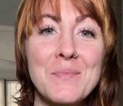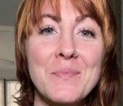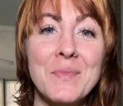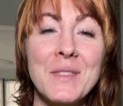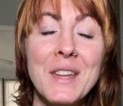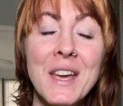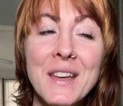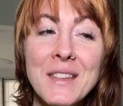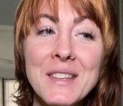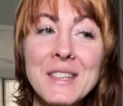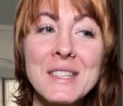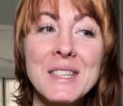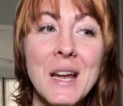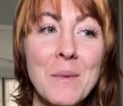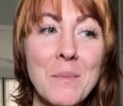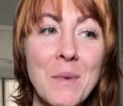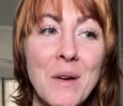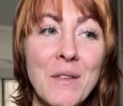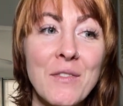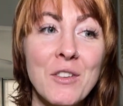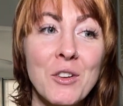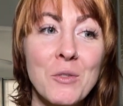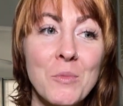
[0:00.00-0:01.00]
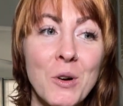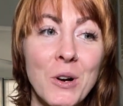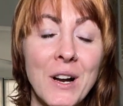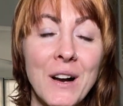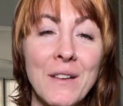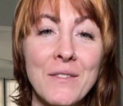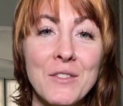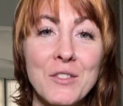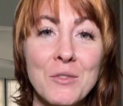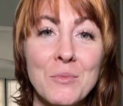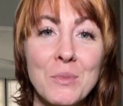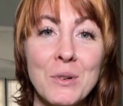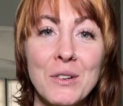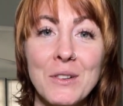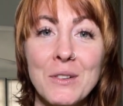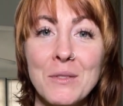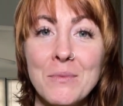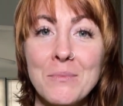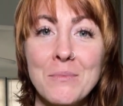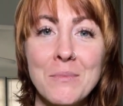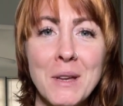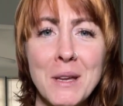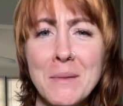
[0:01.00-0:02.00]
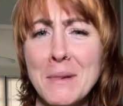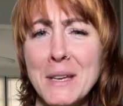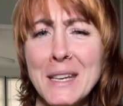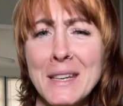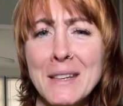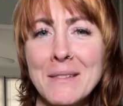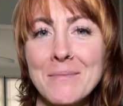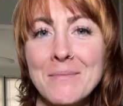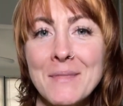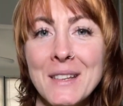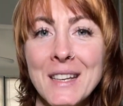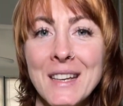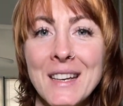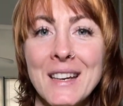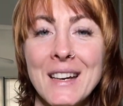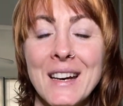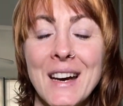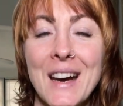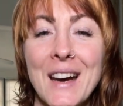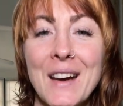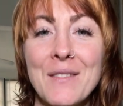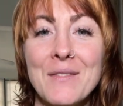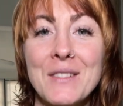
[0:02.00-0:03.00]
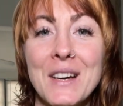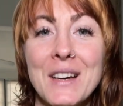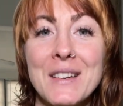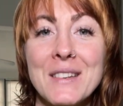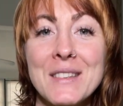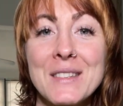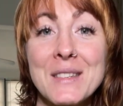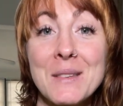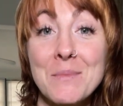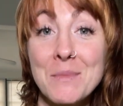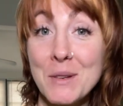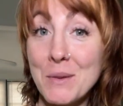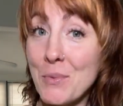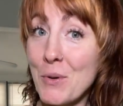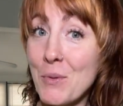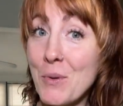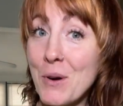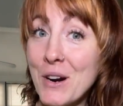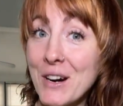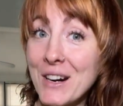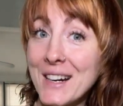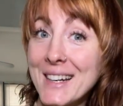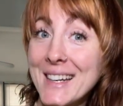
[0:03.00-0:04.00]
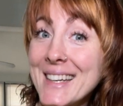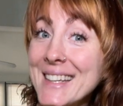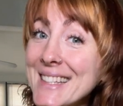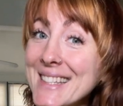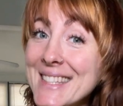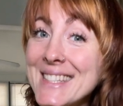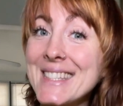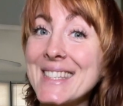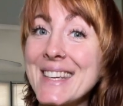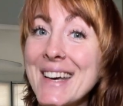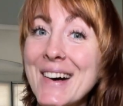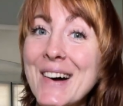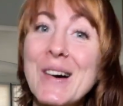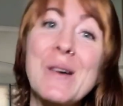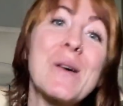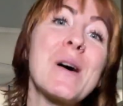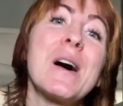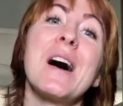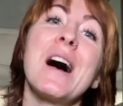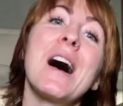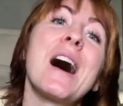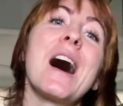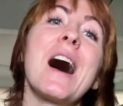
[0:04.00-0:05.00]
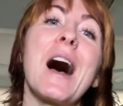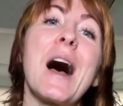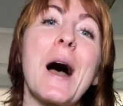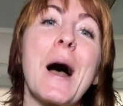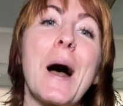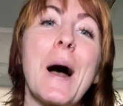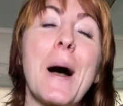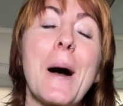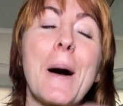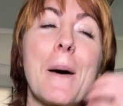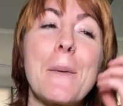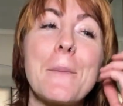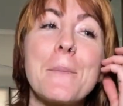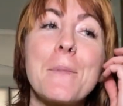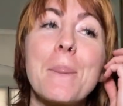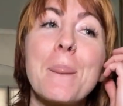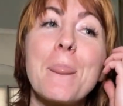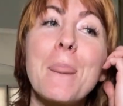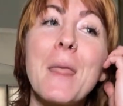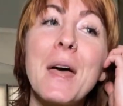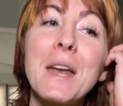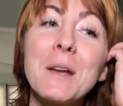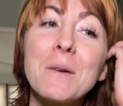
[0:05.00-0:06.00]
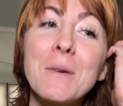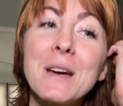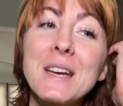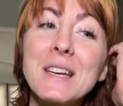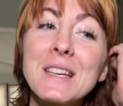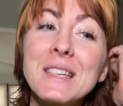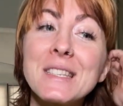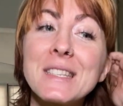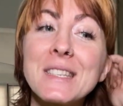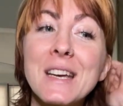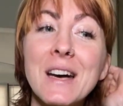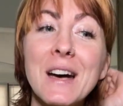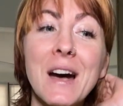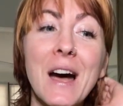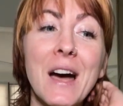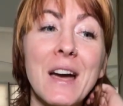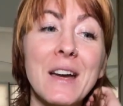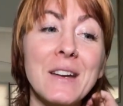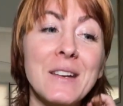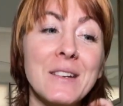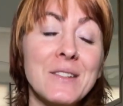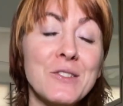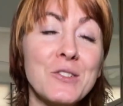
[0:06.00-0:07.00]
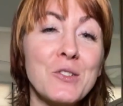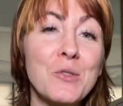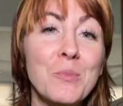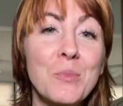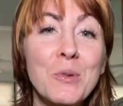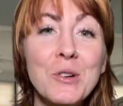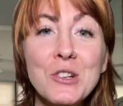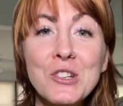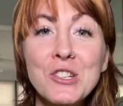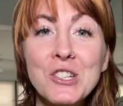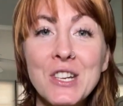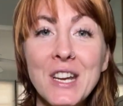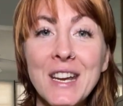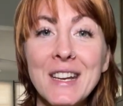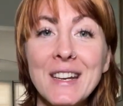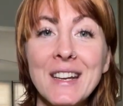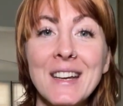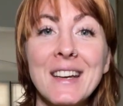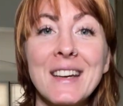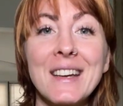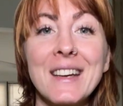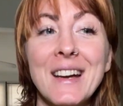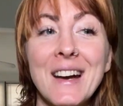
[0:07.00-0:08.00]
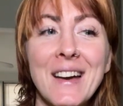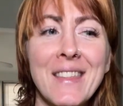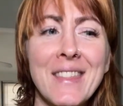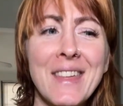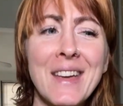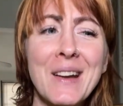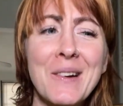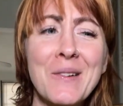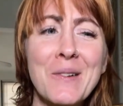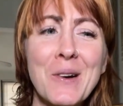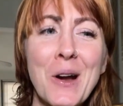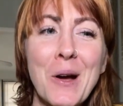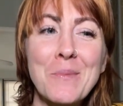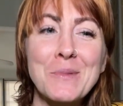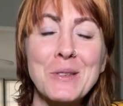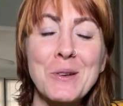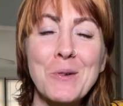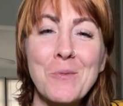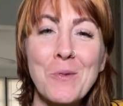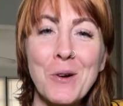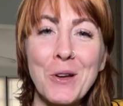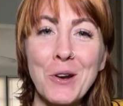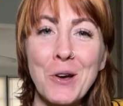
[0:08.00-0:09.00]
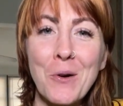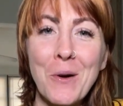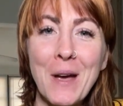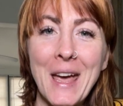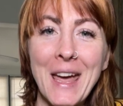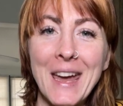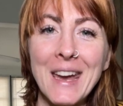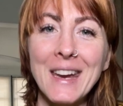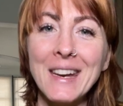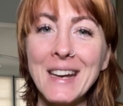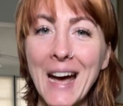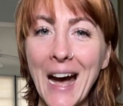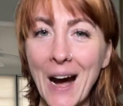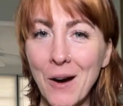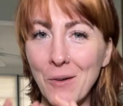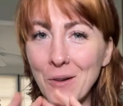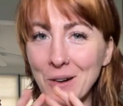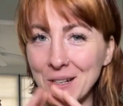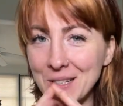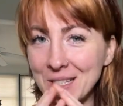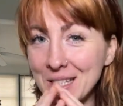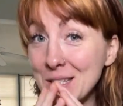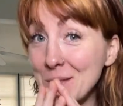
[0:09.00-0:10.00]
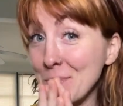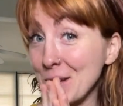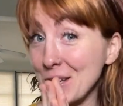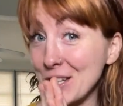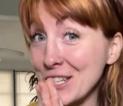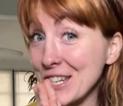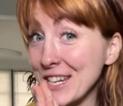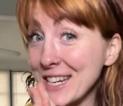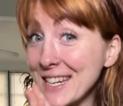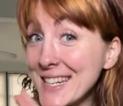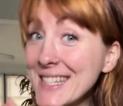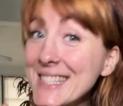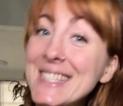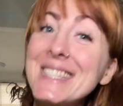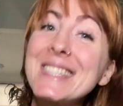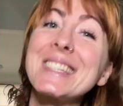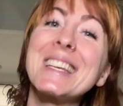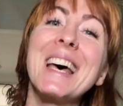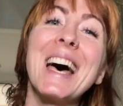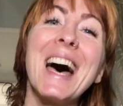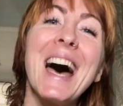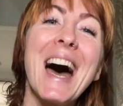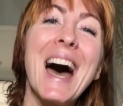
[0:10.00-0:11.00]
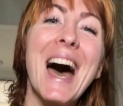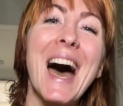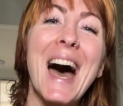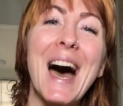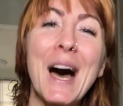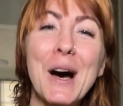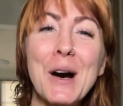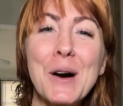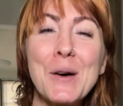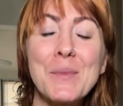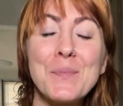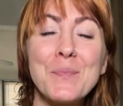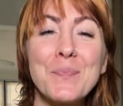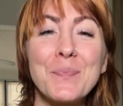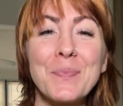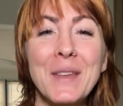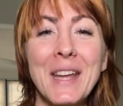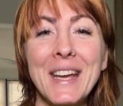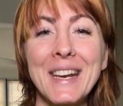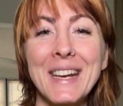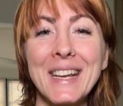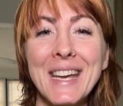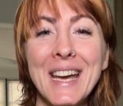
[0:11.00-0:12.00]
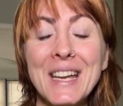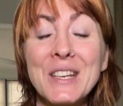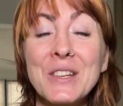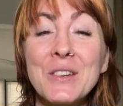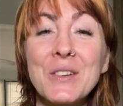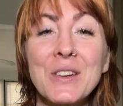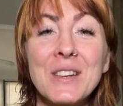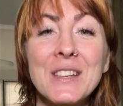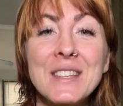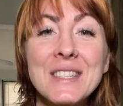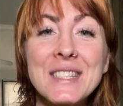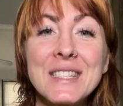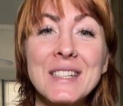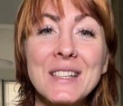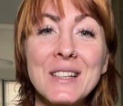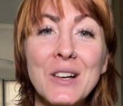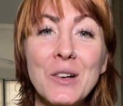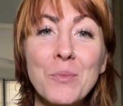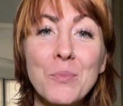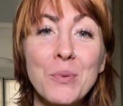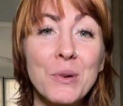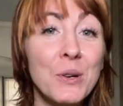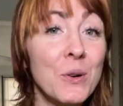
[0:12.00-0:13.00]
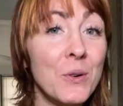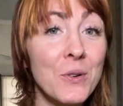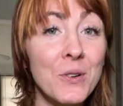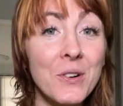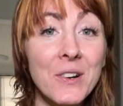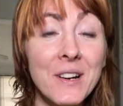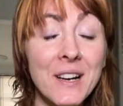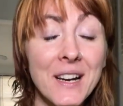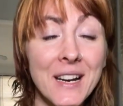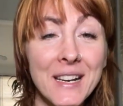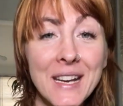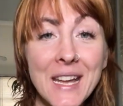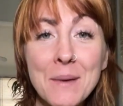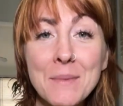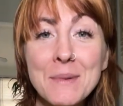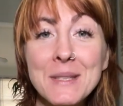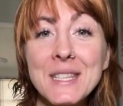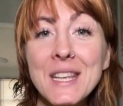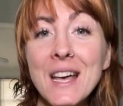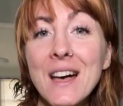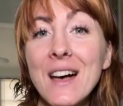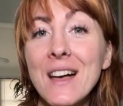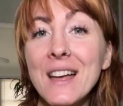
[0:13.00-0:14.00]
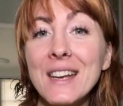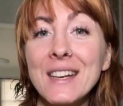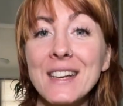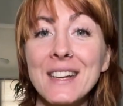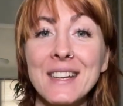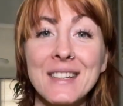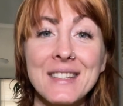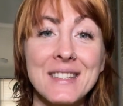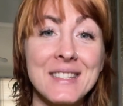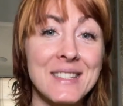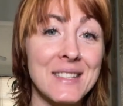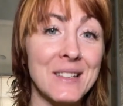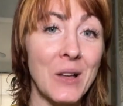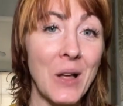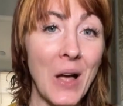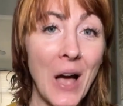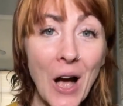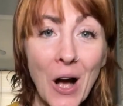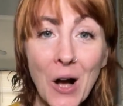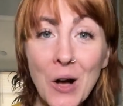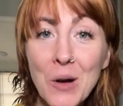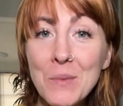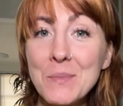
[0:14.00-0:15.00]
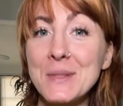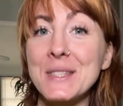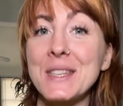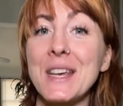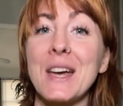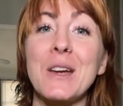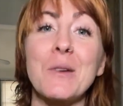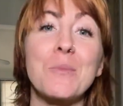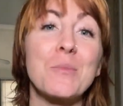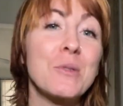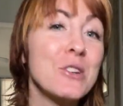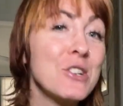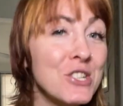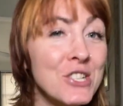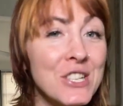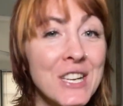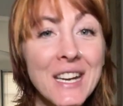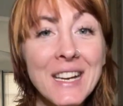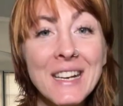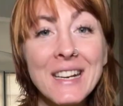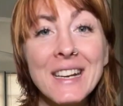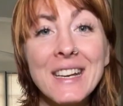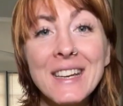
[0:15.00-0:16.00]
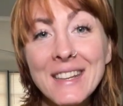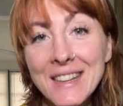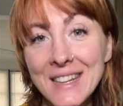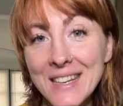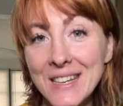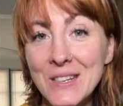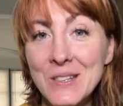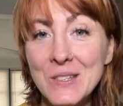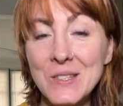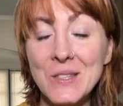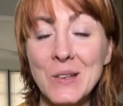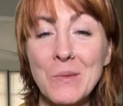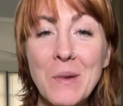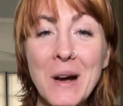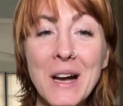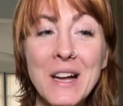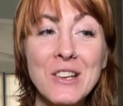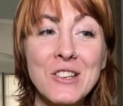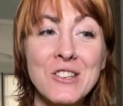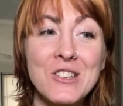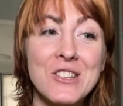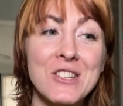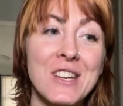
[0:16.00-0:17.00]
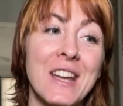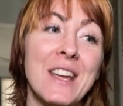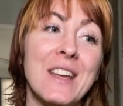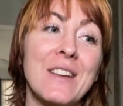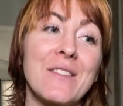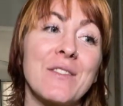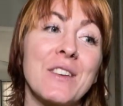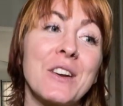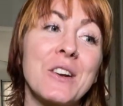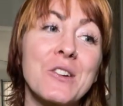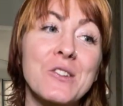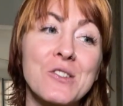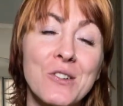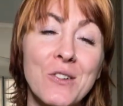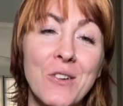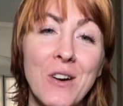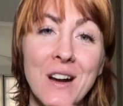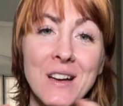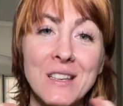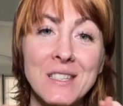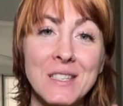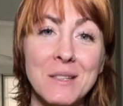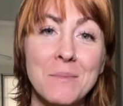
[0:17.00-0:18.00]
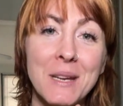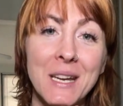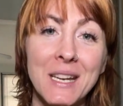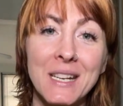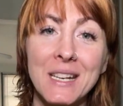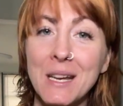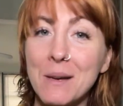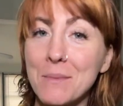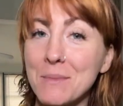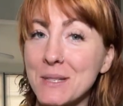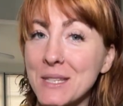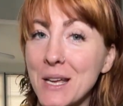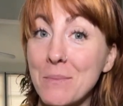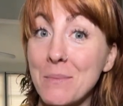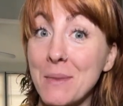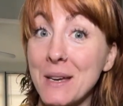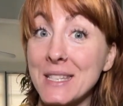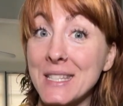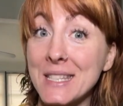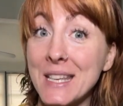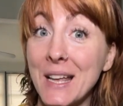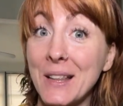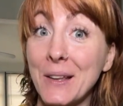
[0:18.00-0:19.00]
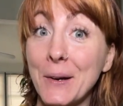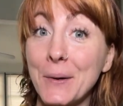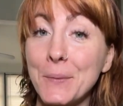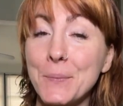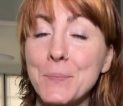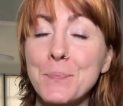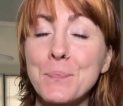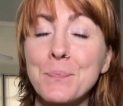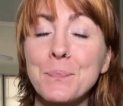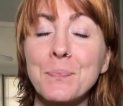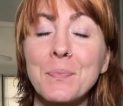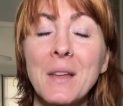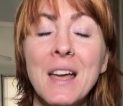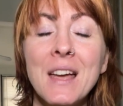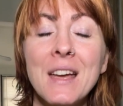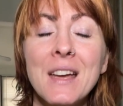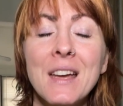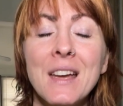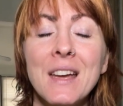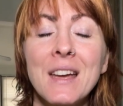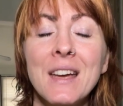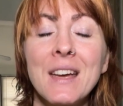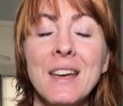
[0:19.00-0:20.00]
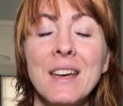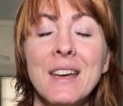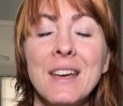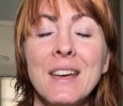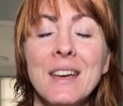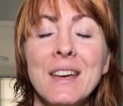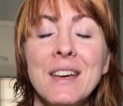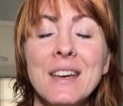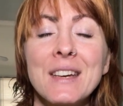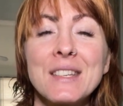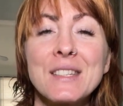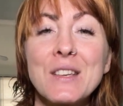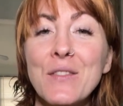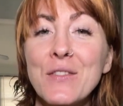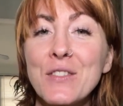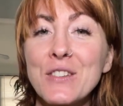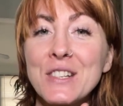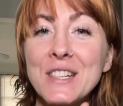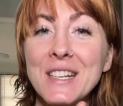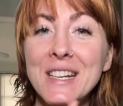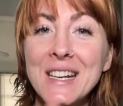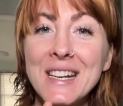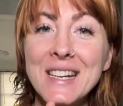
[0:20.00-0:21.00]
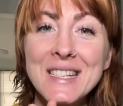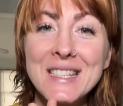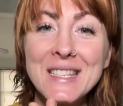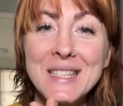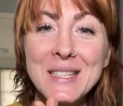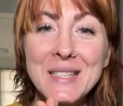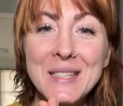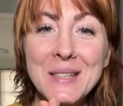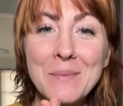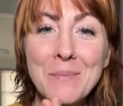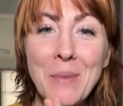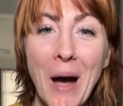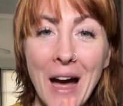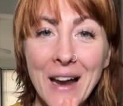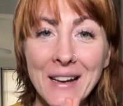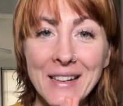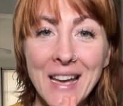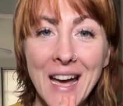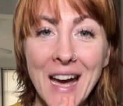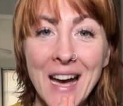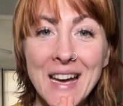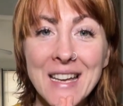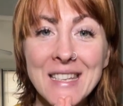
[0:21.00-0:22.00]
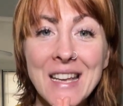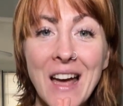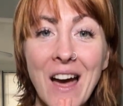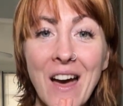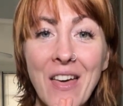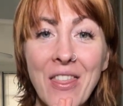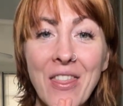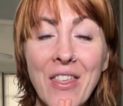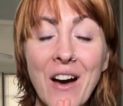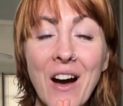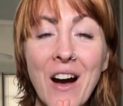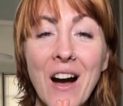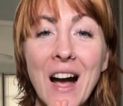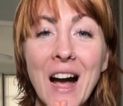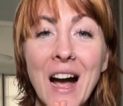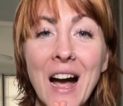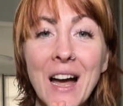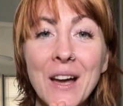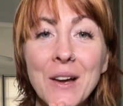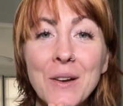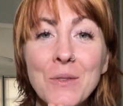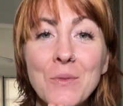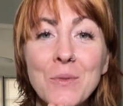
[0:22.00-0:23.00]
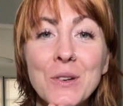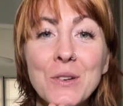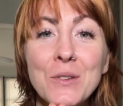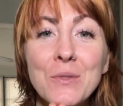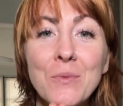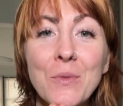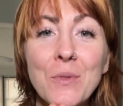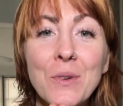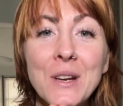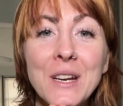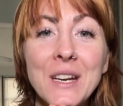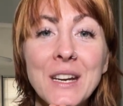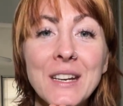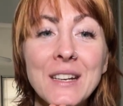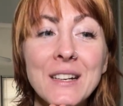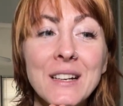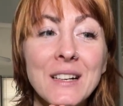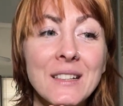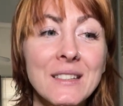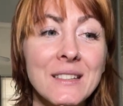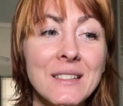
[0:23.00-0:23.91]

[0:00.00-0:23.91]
yeah, this time I feel more comfortable. Maybe I've done some deeper work. So anyways, I do appreciate it. I think we're up to 108. How auspicious. And again, you can still pre-order it on Amazon. It still helps. I appreciate it. Thank you so much. And fingers crossed to being an Amazon bestseller. So for today's podcast, I thought I would read a